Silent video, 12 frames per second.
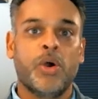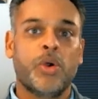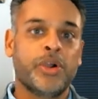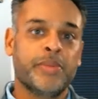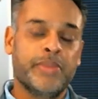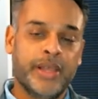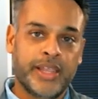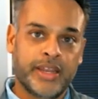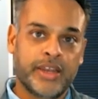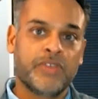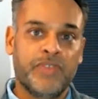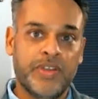or
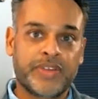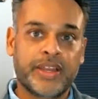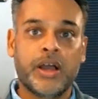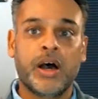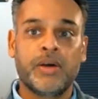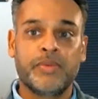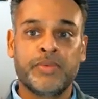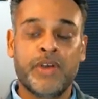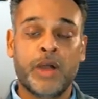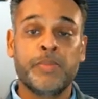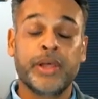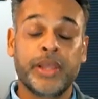
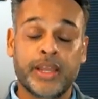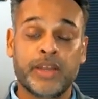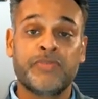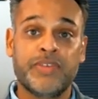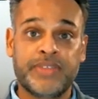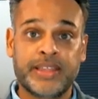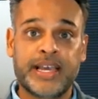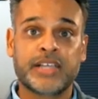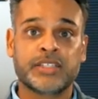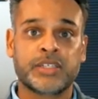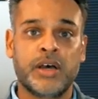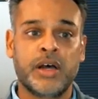
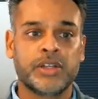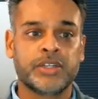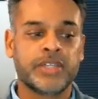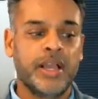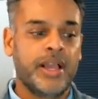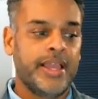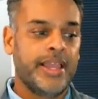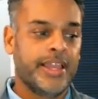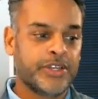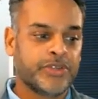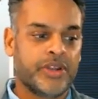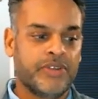$1,050,000
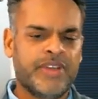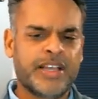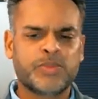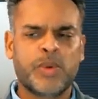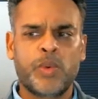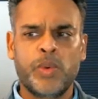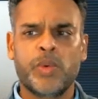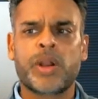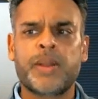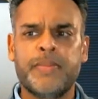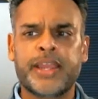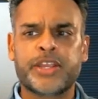into an investment, we want
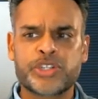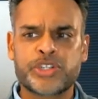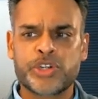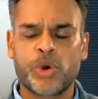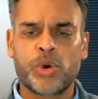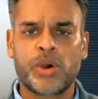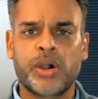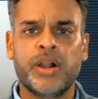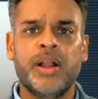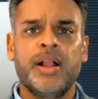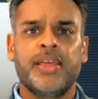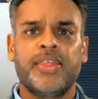to make sure
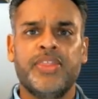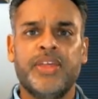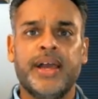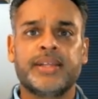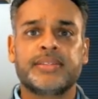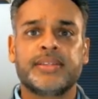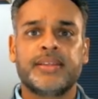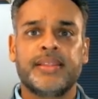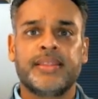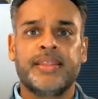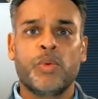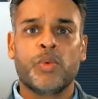that
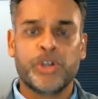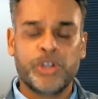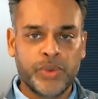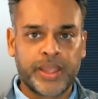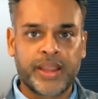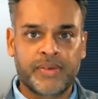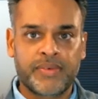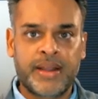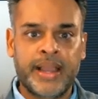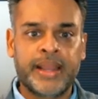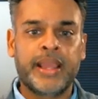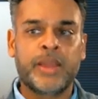we're doing it
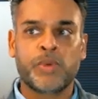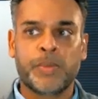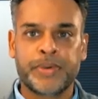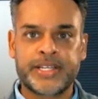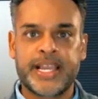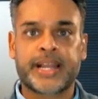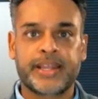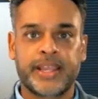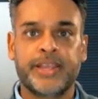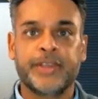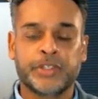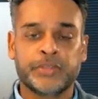right and we're protecting
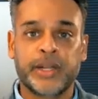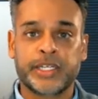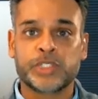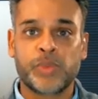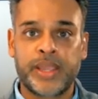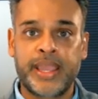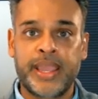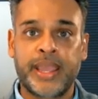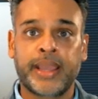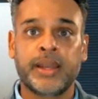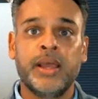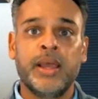you as much as we
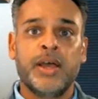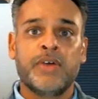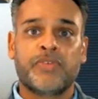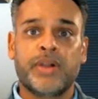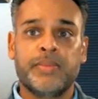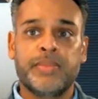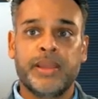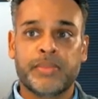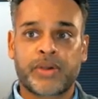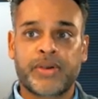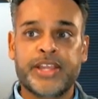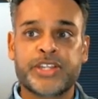can from
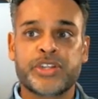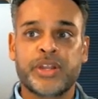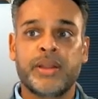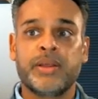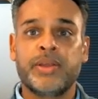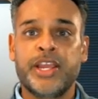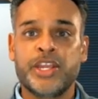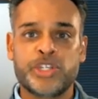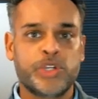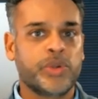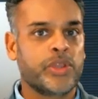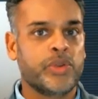immigration
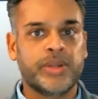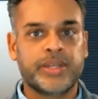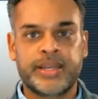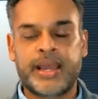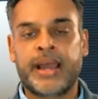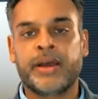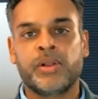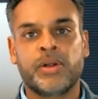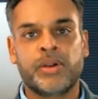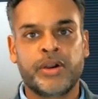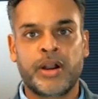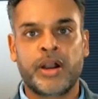issuing you a denial
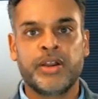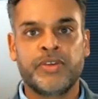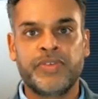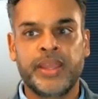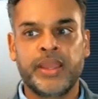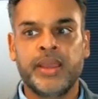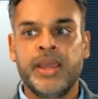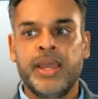or an RFE.